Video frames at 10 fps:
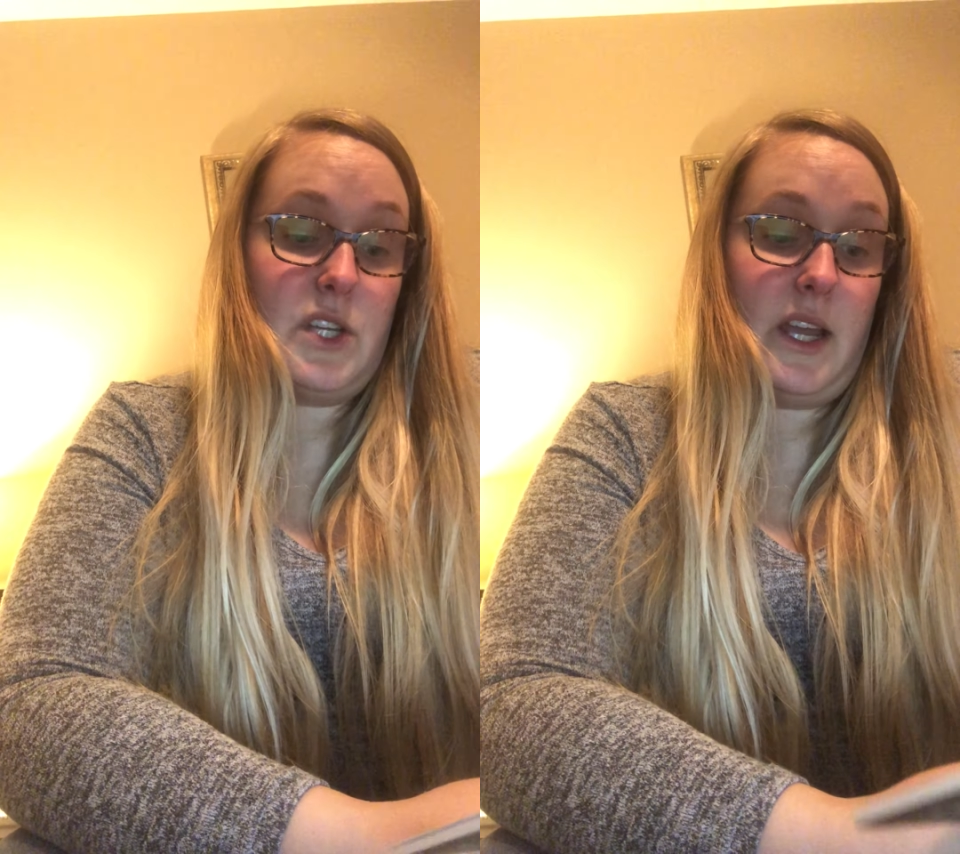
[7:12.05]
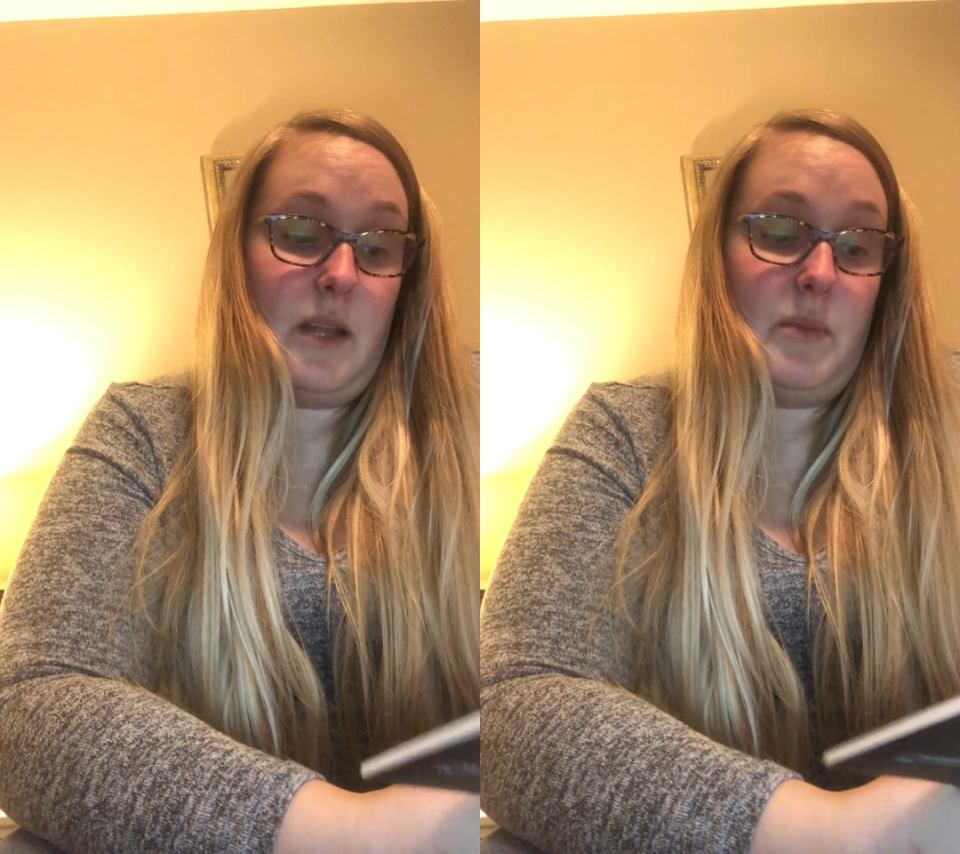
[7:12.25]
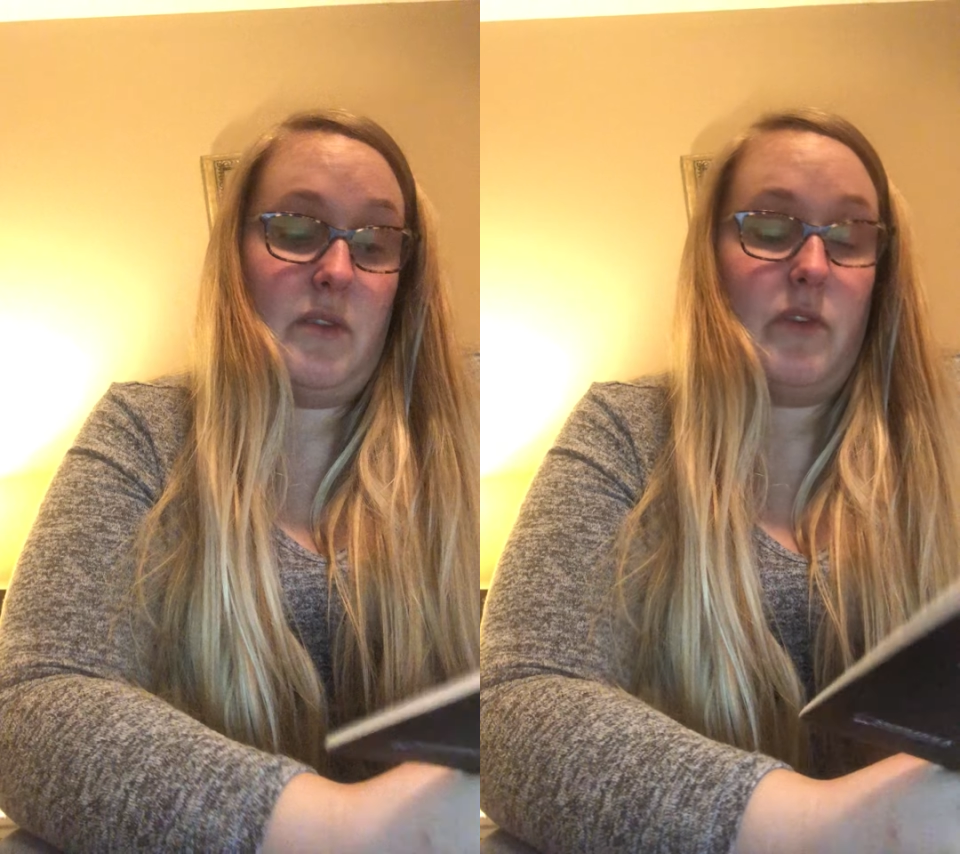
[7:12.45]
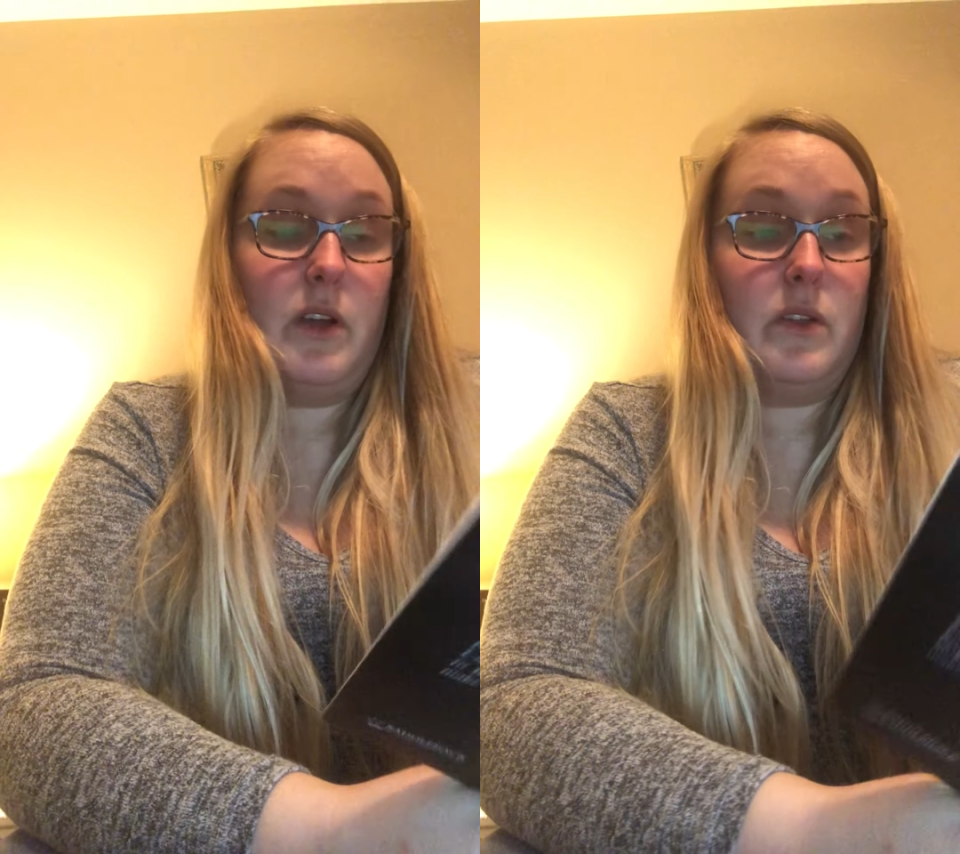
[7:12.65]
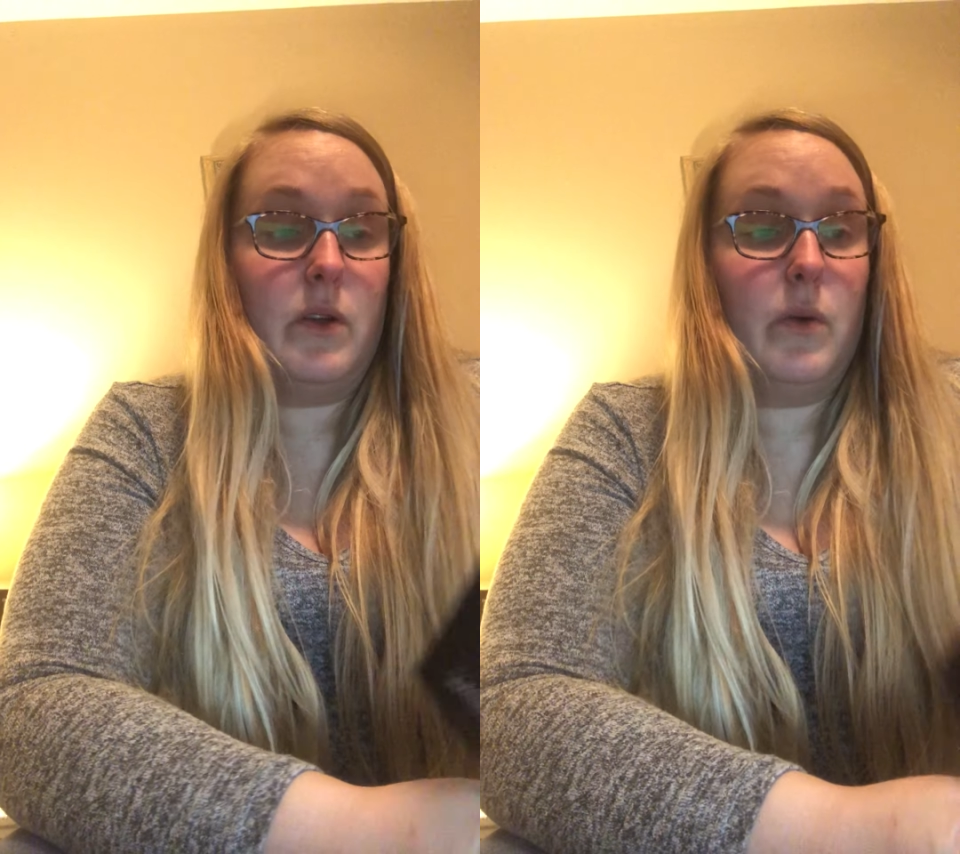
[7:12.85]
I had been
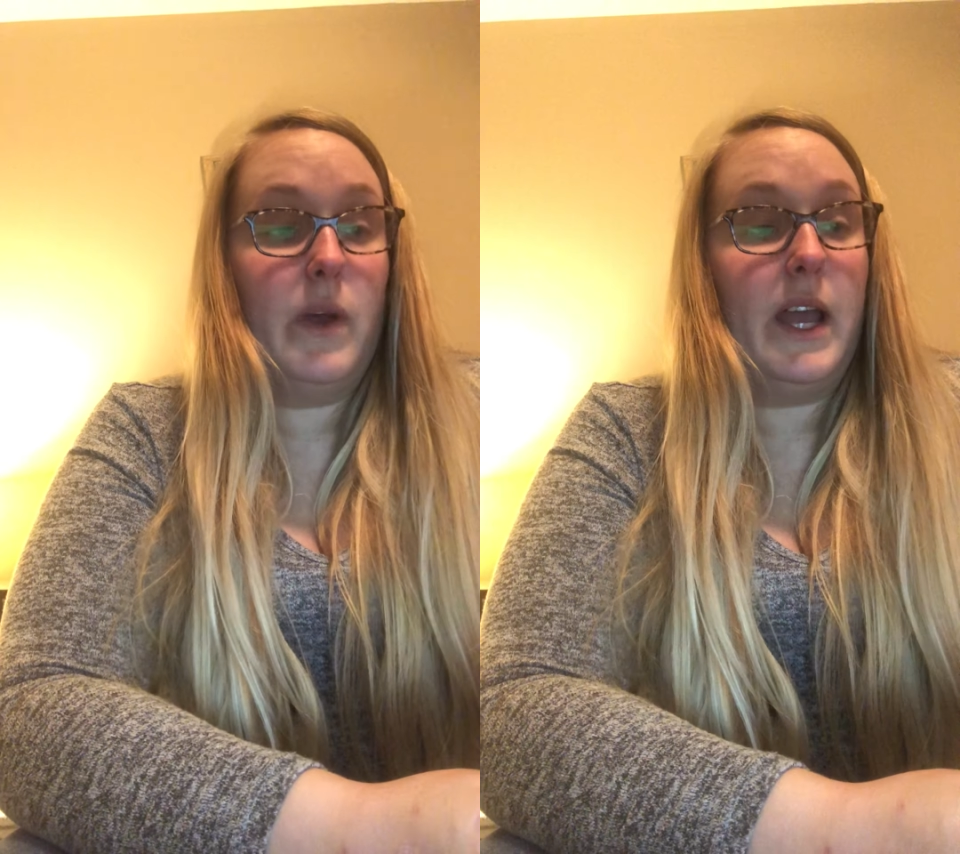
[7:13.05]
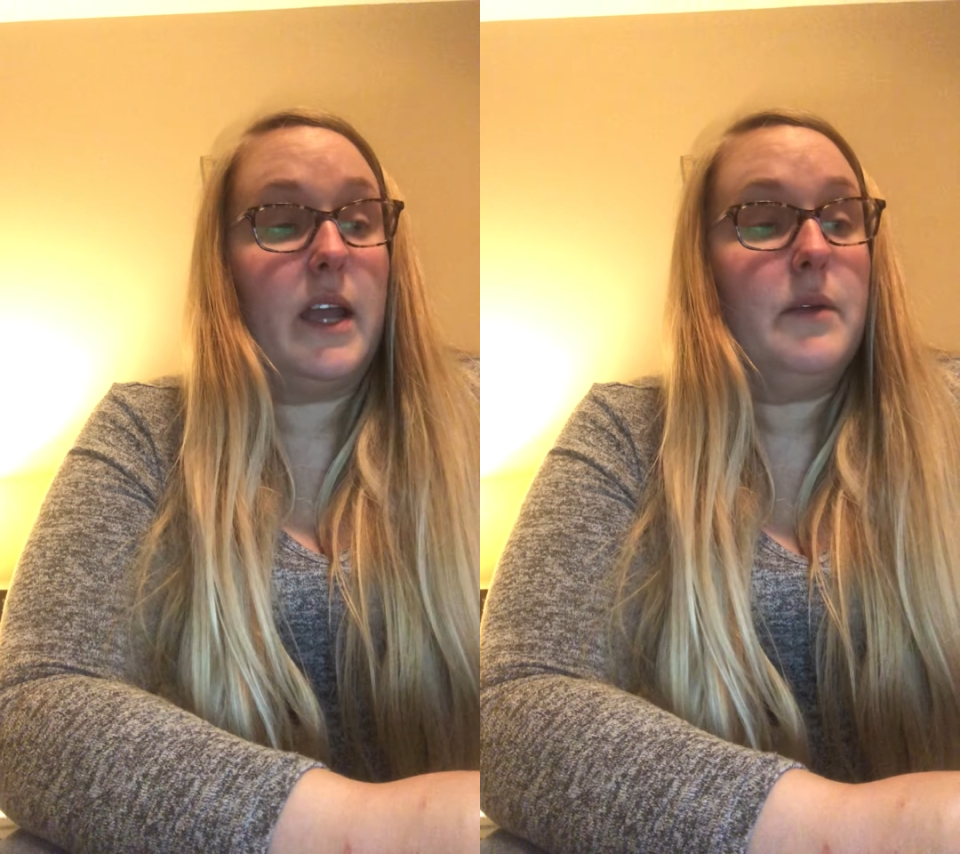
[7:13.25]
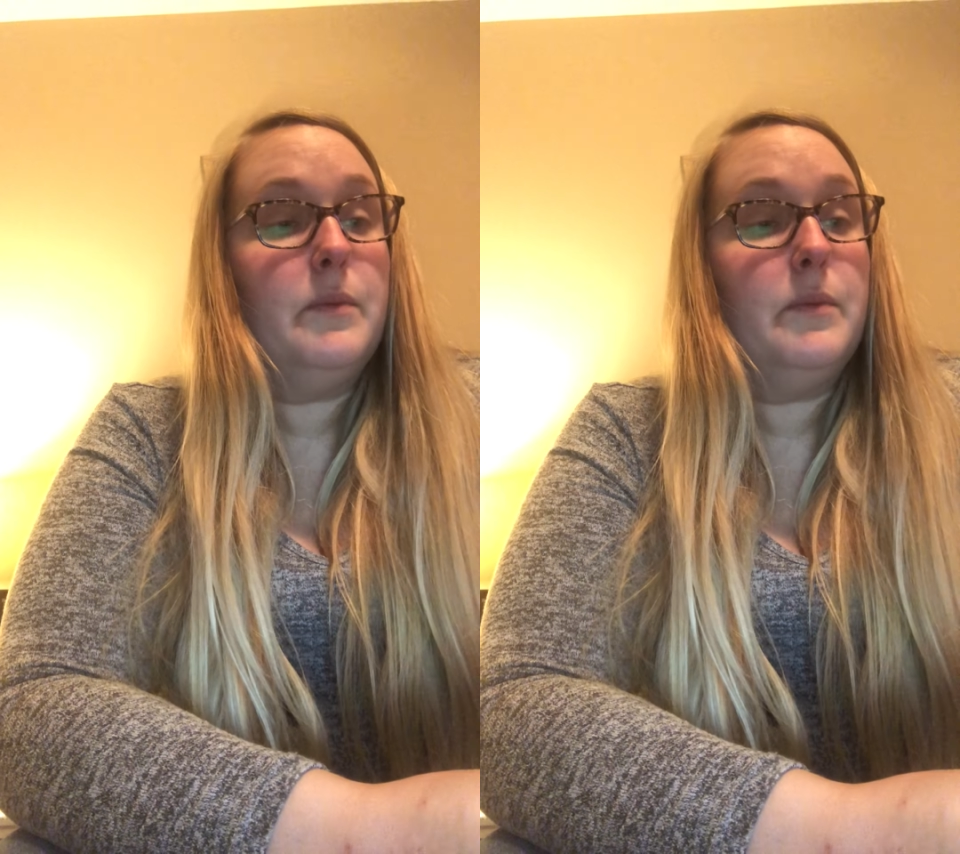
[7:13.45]
farther away."